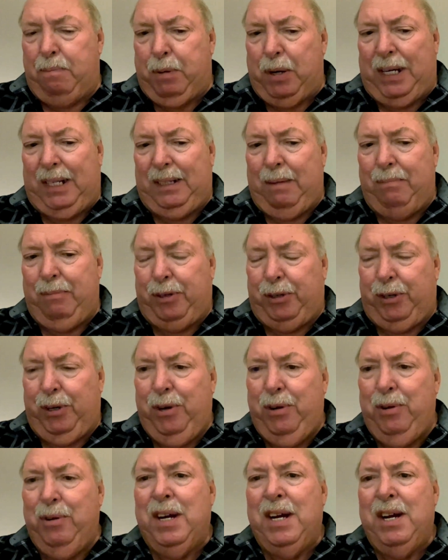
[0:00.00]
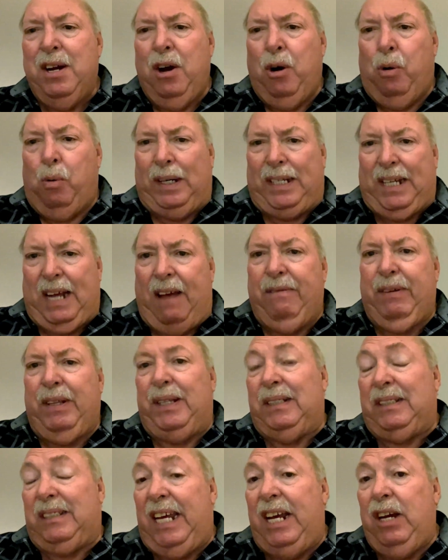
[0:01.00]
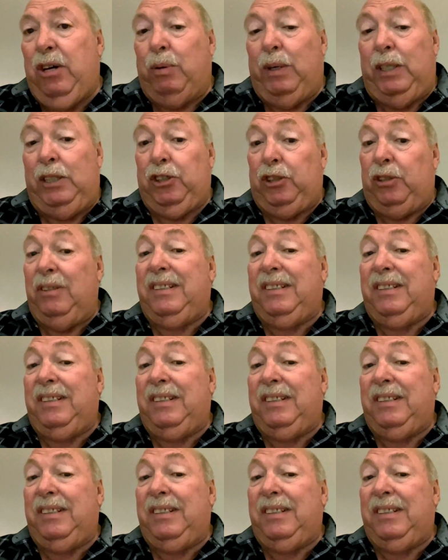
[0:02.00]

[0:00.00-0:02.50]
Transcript: putting them through whatever the sequence,